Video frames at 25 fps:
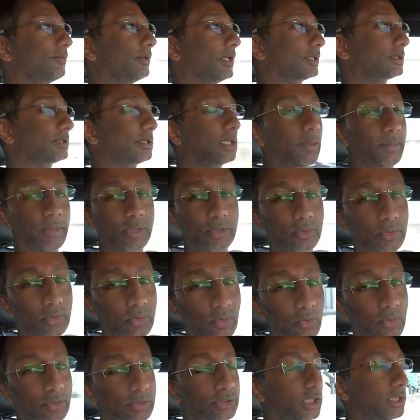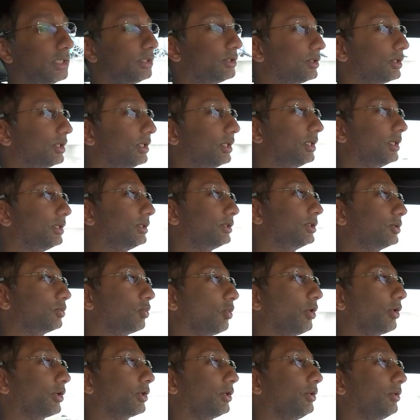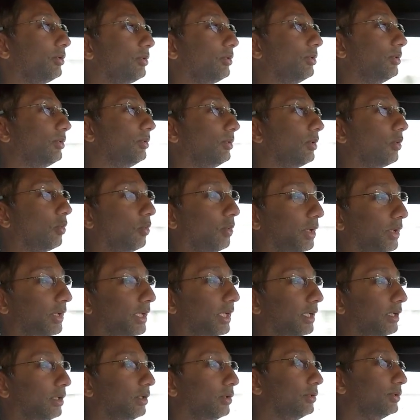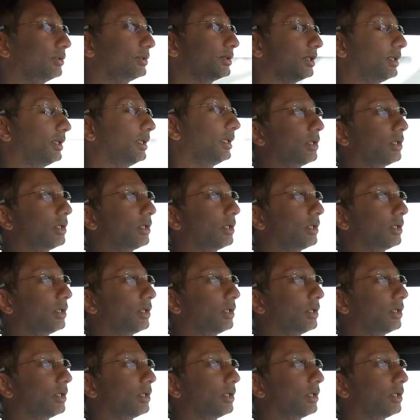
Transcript: Next time I do an oil change, just walk you through where that goes.